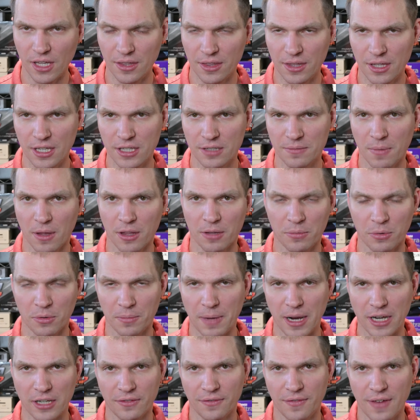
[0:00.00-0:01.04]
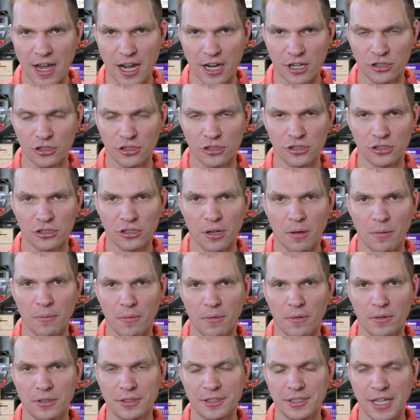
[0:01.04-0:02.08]
these motherboard manufacturers
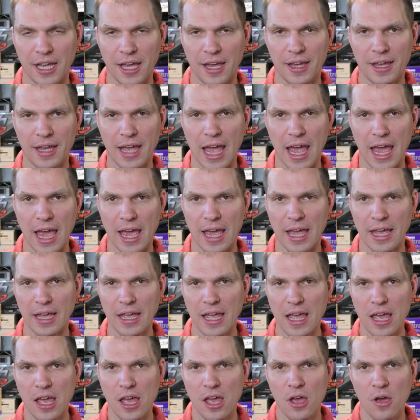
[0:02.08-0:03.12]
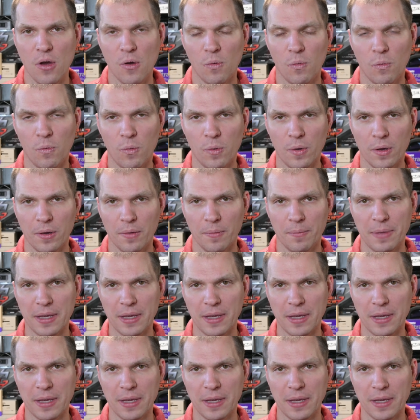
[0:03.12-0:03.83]
say, hey, w